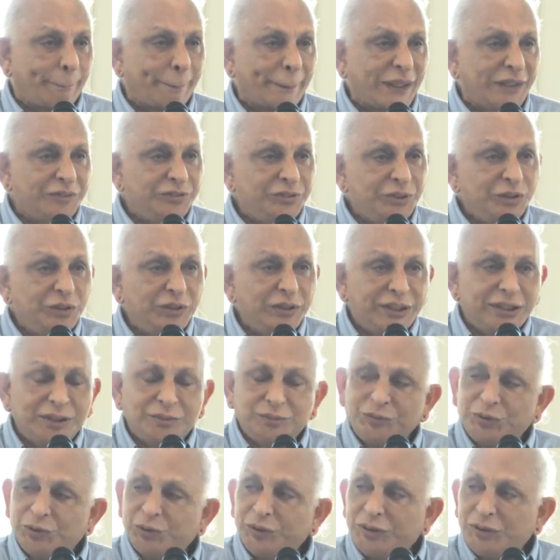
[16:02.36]
if you
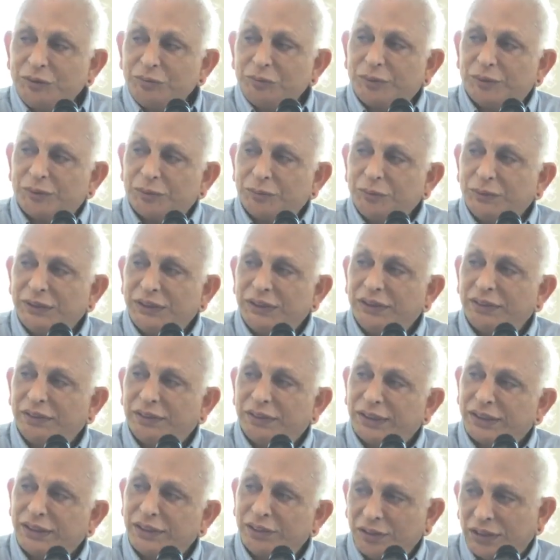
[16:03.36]
keep doing Brahmari
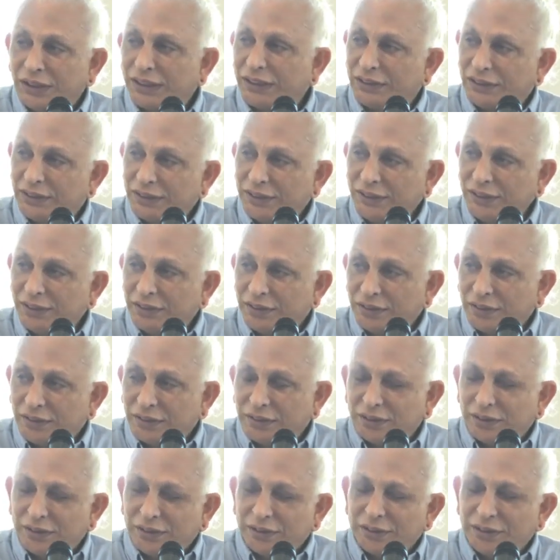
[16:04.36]
regularly,
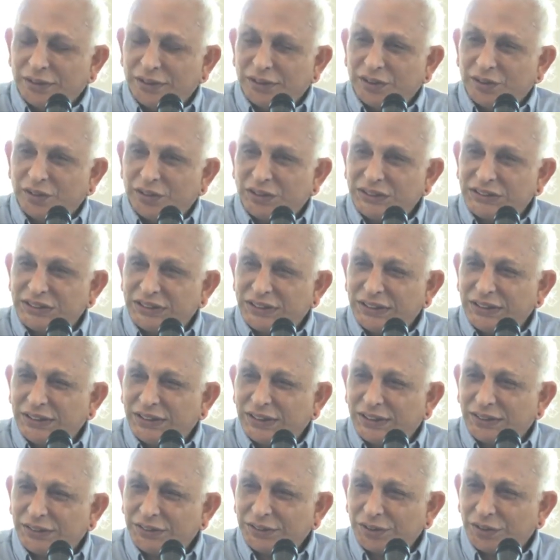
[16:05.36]
you'll see
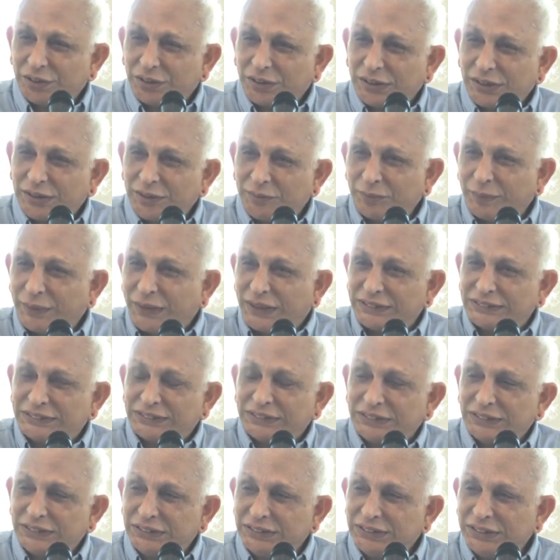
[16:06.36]
that your
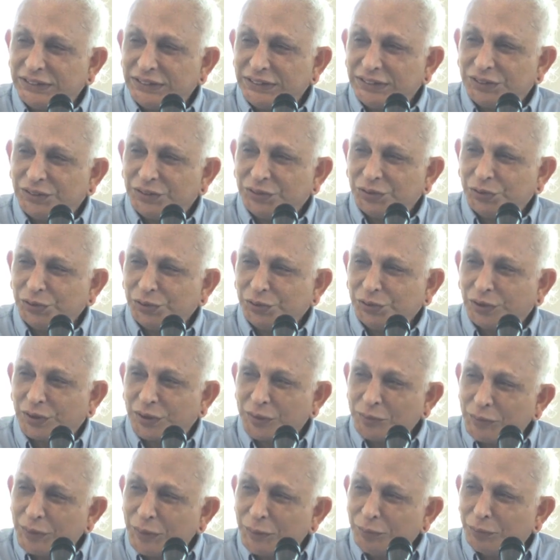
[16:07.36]
capacity to
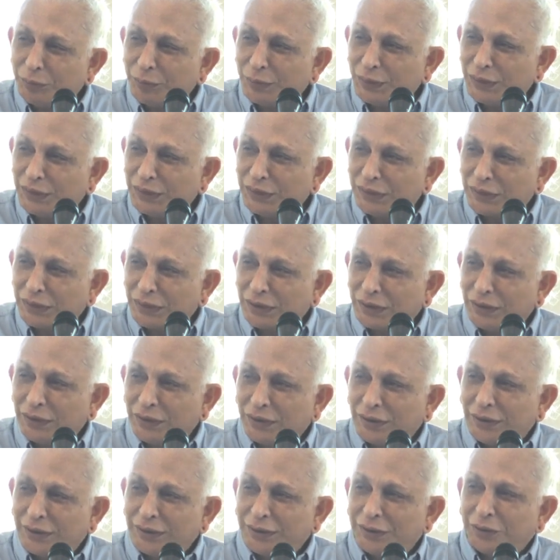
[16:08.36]
remember,
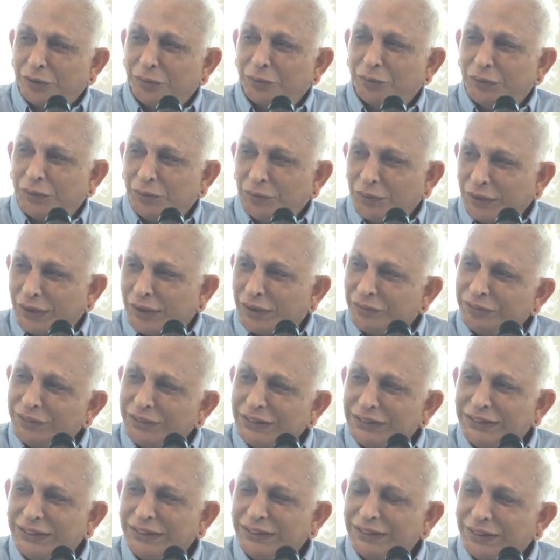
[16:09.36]

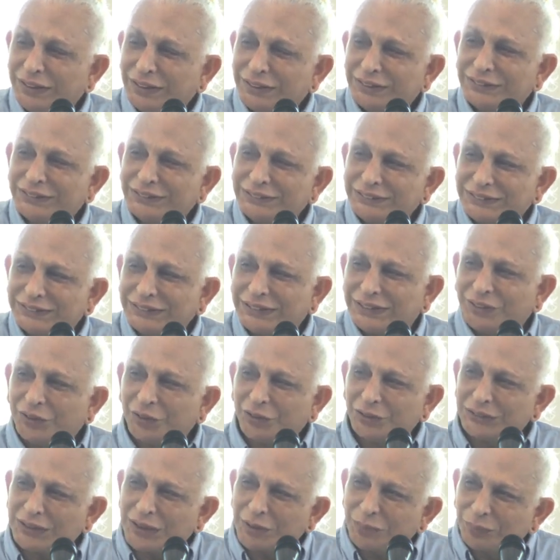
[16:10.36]
everything
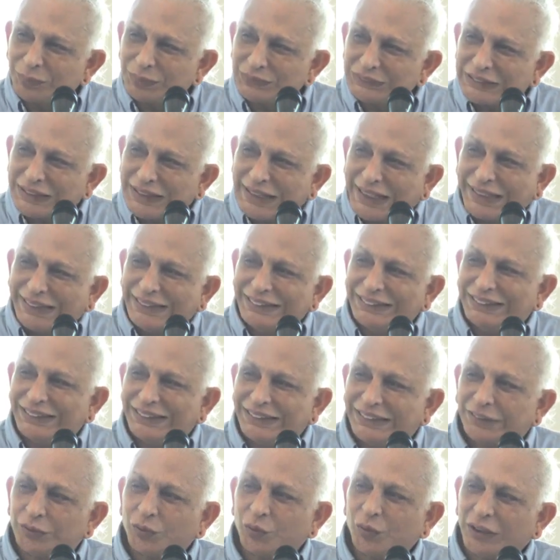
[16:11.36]
goes up
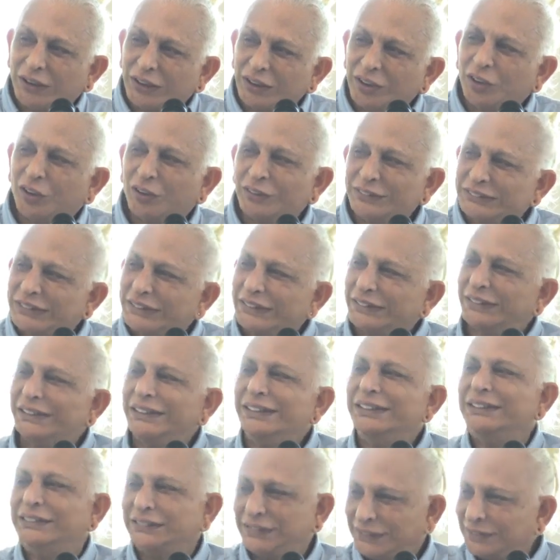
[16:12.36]
slightly, one notch at
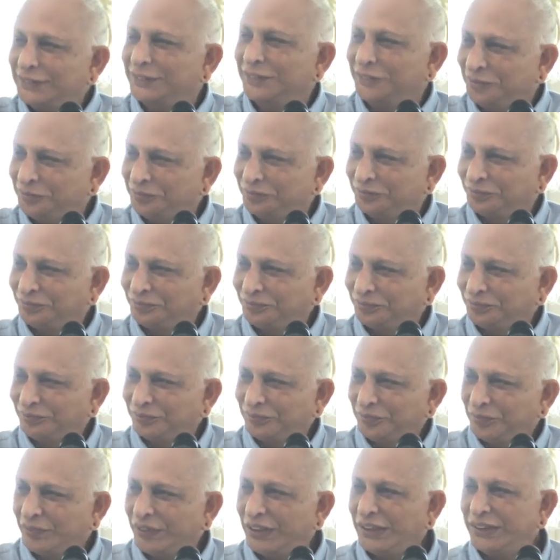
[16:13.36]
least.
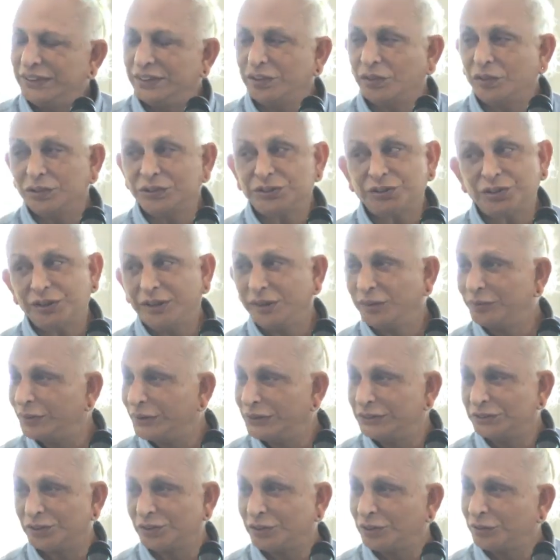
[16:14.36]
Well, it also
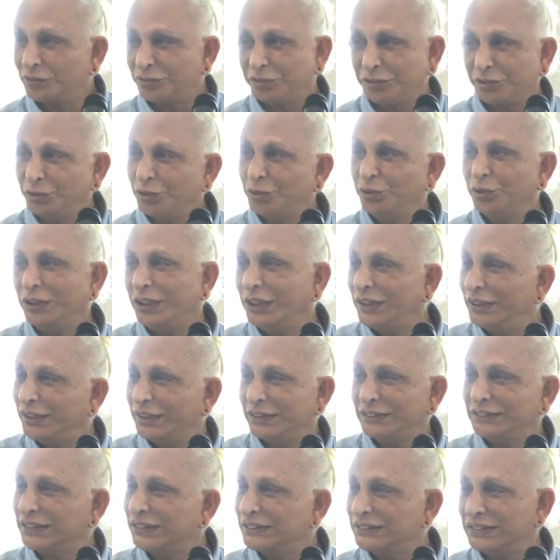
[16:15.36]
depends on food and
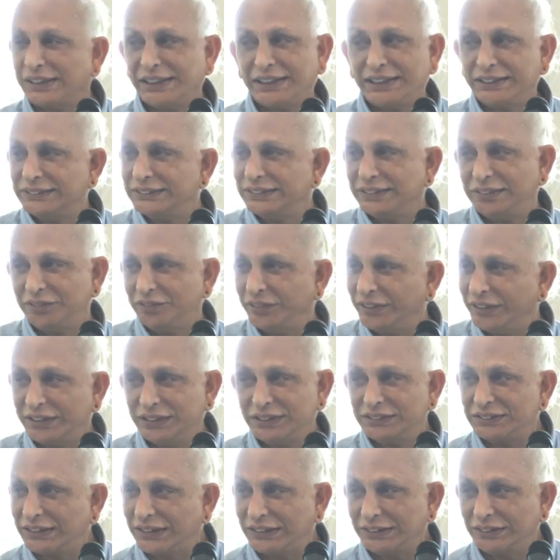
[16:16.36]
exercise and
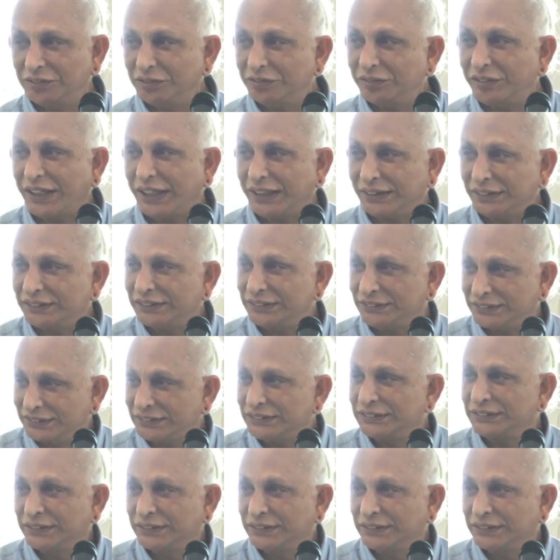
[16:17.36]
various other factors,